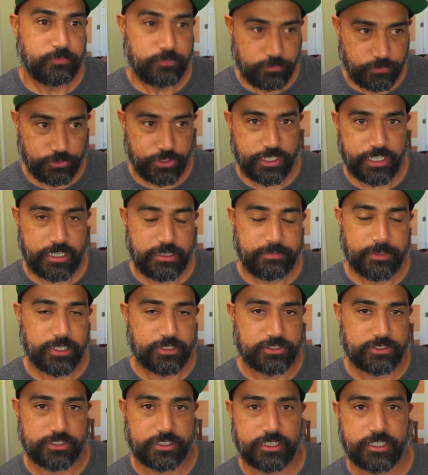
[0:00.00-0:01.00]
free
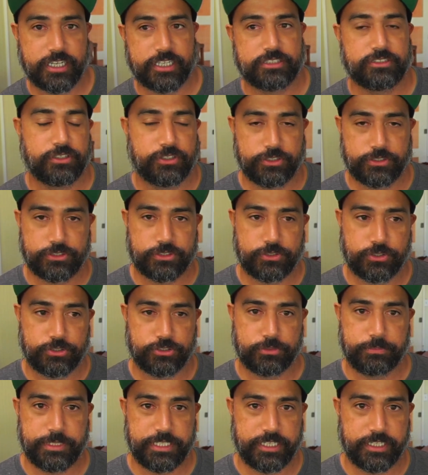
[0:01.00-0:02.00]
emails to connect to all your
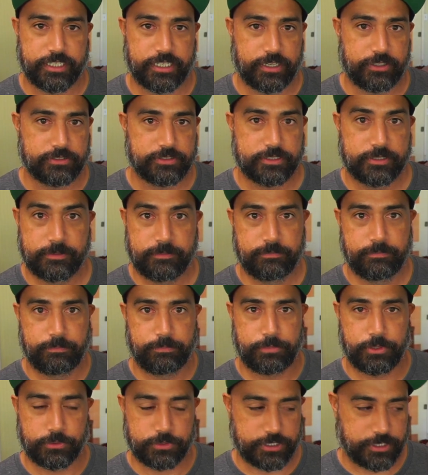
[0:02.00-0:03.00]
social media accounts.
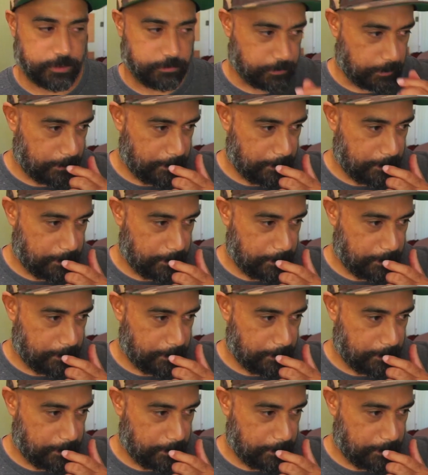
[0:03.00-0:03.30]
Pro tip.